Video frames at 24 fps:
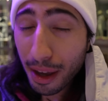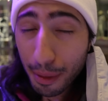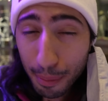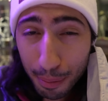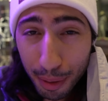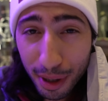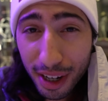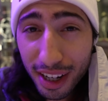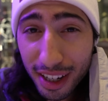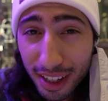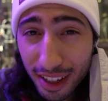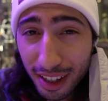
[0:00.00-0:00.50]

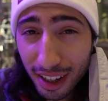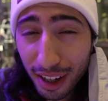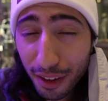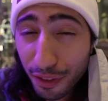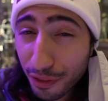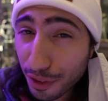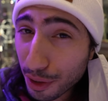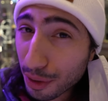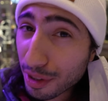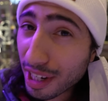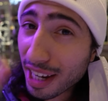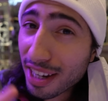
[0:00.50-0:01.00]
But a
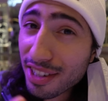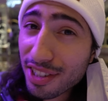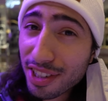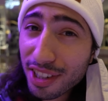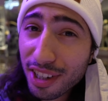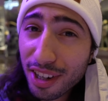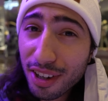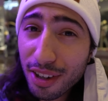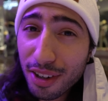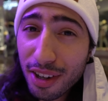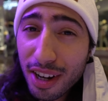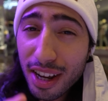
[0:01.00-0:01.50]
few days
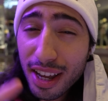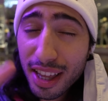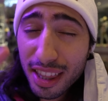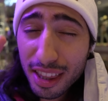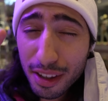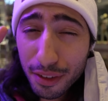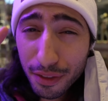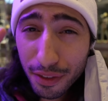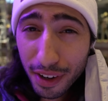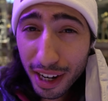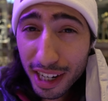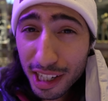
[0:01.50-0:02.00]
ago, the
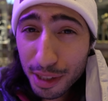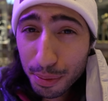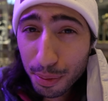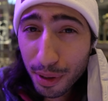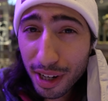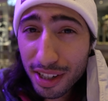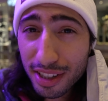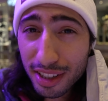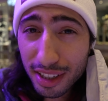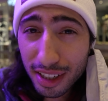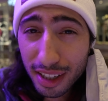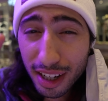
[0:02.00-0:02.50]
vice
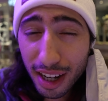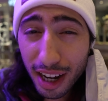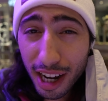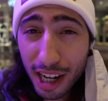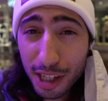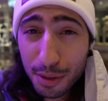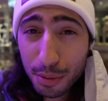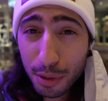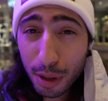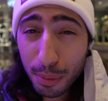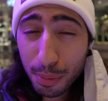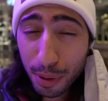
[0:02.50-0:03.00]
president of
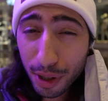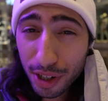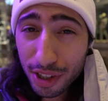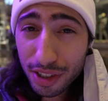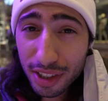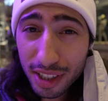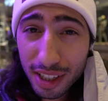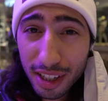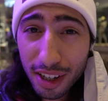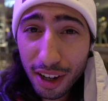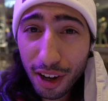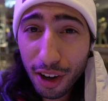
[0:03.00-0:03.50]
Cosmo
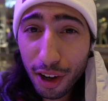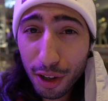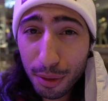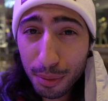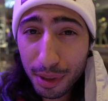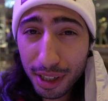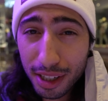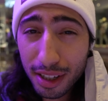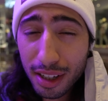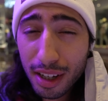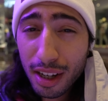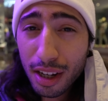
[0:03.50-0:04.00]
personally called
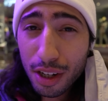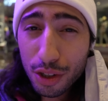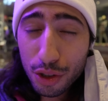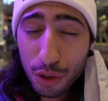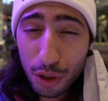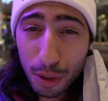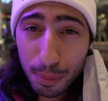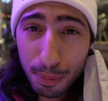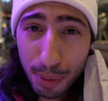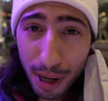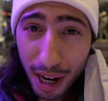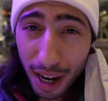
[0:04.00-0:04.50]
me to
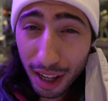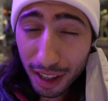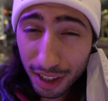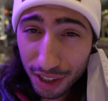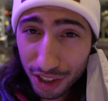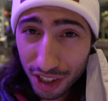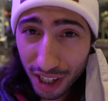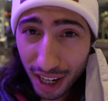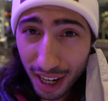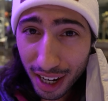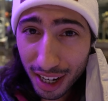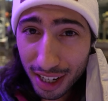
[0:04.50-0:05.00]

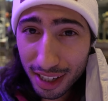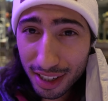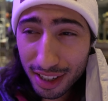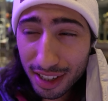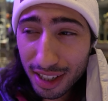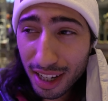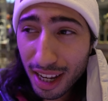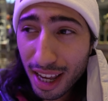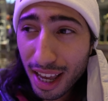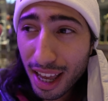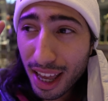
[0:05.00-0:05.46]
apologize,